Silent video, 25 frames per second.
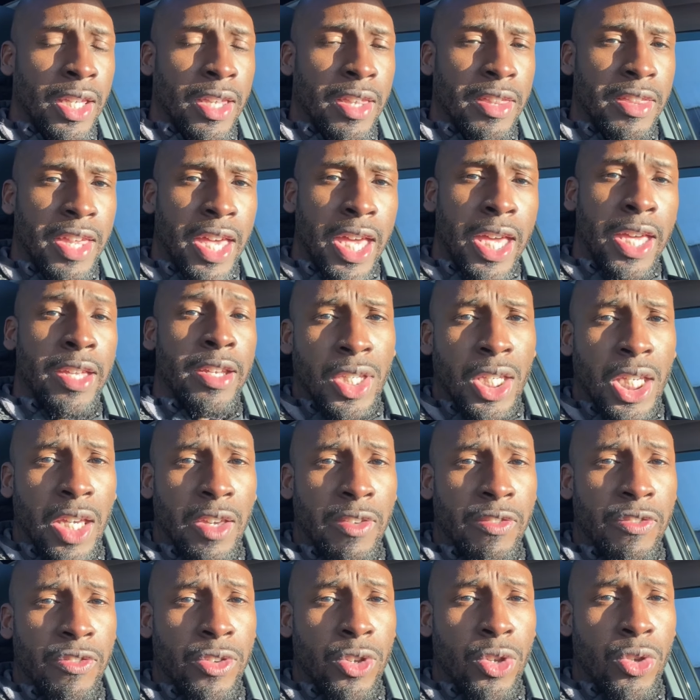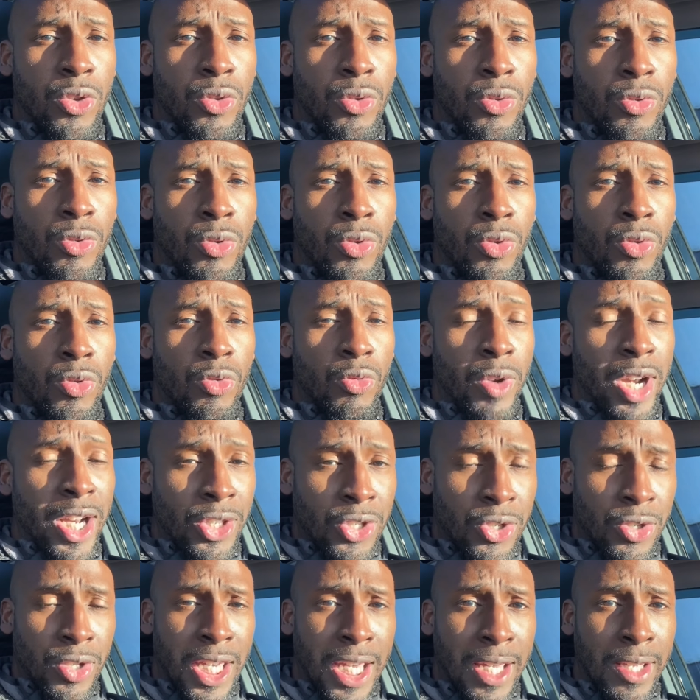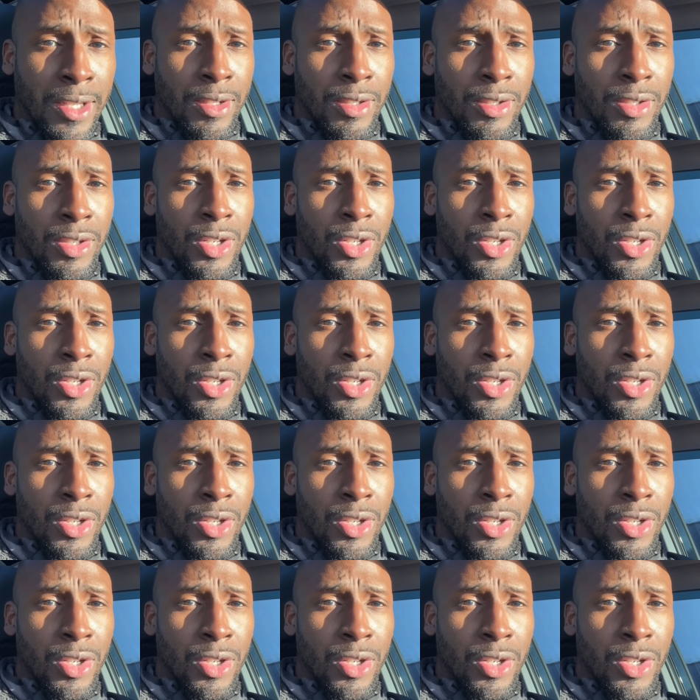then if you ready to get